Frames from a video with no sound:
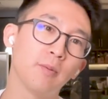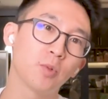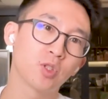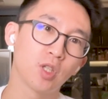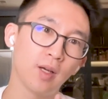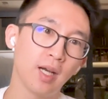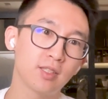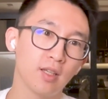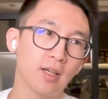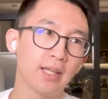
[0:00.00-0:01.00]
So I
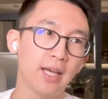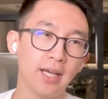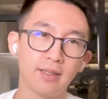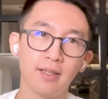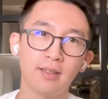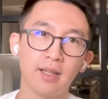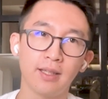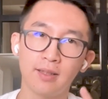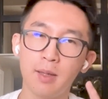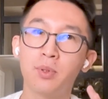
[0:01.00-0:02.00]
saw that, and then
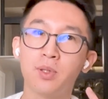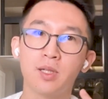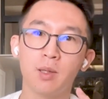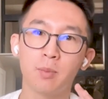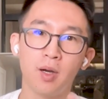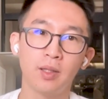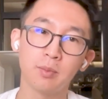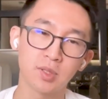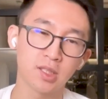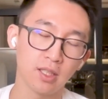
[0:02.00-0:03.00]
like they put it upon
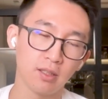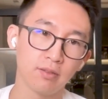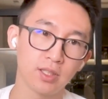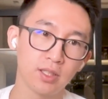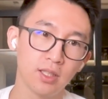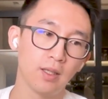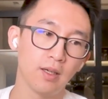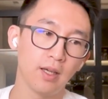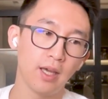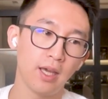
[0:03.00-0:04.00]
themselves.
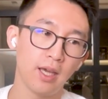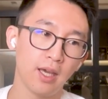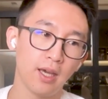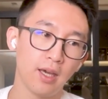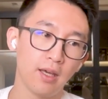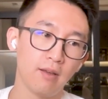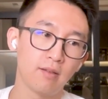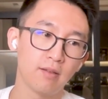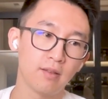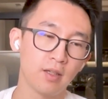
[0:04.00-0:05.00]

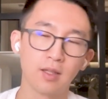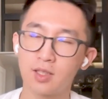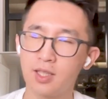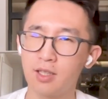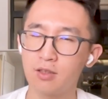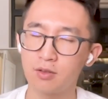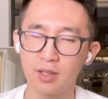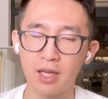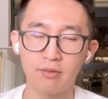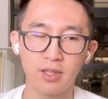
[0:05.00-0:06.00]
And as a kid, you don't
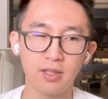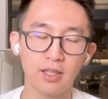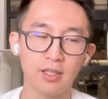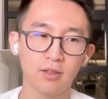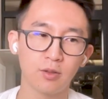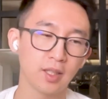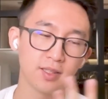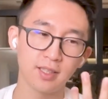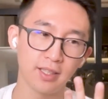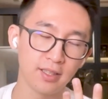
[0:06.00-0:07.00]
really have an idea, or at
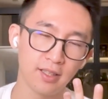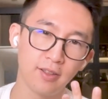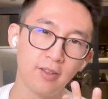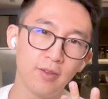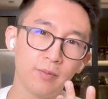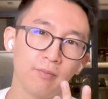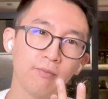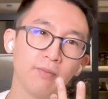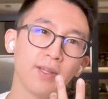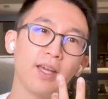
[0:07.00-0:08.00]
least I didn't.
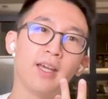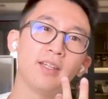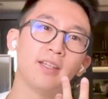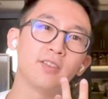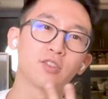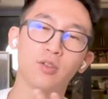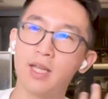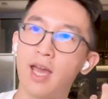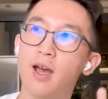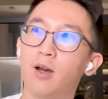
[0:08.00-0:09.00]
And then so
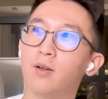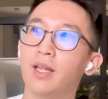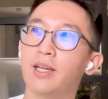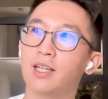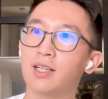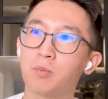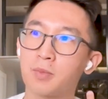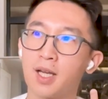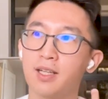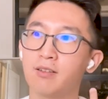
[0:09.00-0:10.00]
now, like
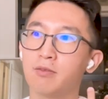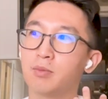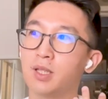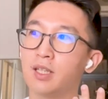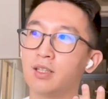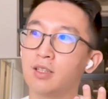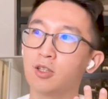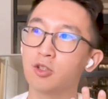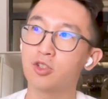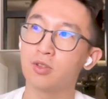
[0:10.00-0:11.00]
kind of getting
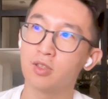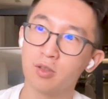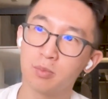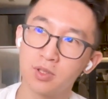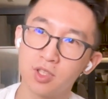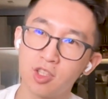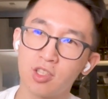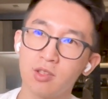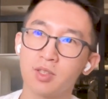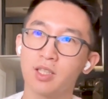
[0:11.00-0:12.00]
closer to their
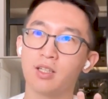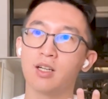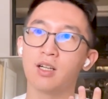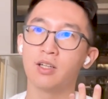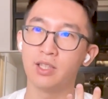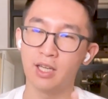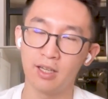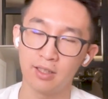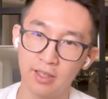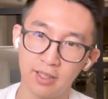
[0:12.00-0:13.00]
position, I was like,
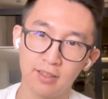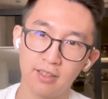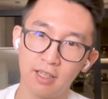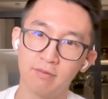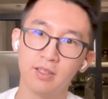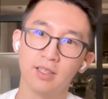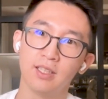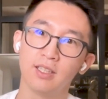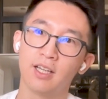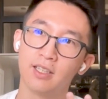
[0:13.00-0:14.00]
yeah, like I feel
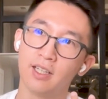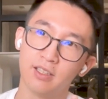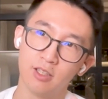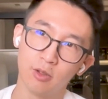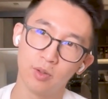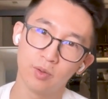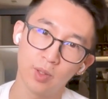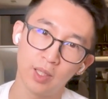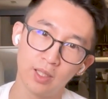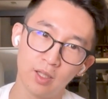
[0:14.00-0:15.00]
it. I know
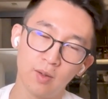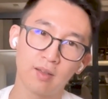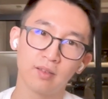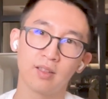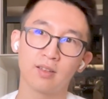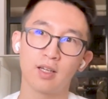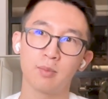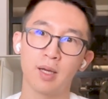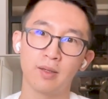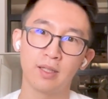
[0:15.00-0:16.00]
how they thought
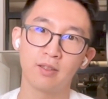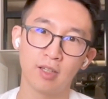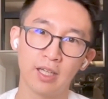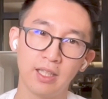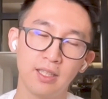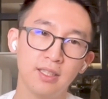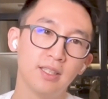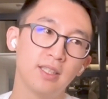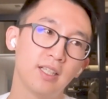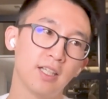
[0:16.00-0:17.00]
about it, right?
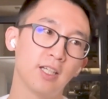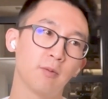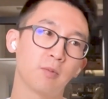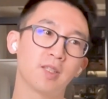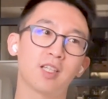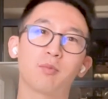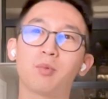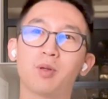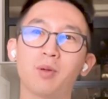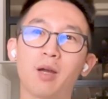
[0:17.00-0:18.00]
Because I
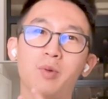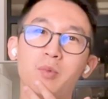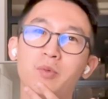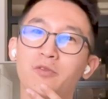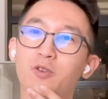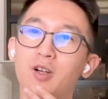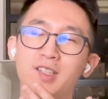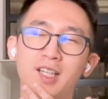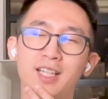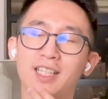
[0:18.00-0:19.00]
remember before I was
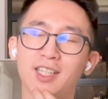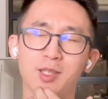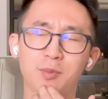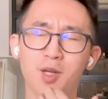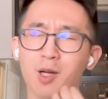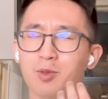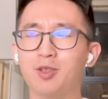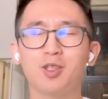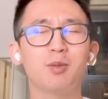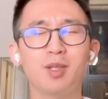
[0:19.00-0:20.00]
like, Mom, you
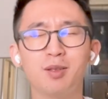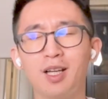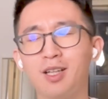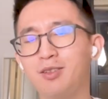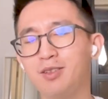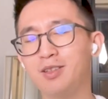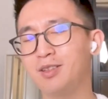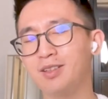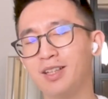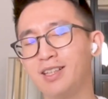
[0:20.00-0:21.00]
don't need
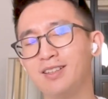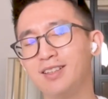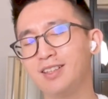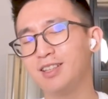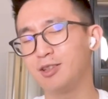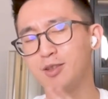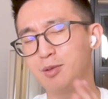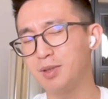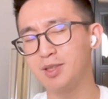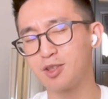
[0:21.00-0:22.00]
to
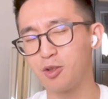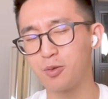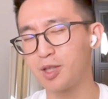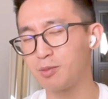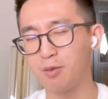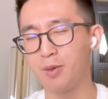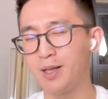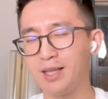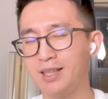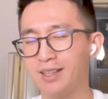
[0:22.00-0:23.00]
be so worried about
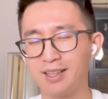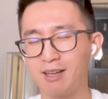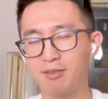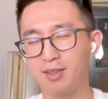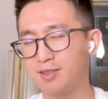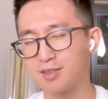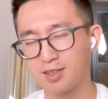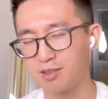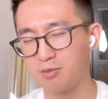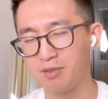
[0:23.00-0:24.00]
money. Like everything's
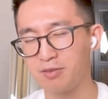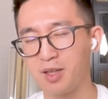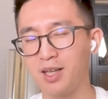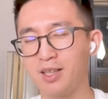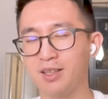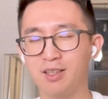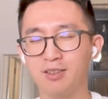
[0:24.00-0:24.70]
gonna be fine. Like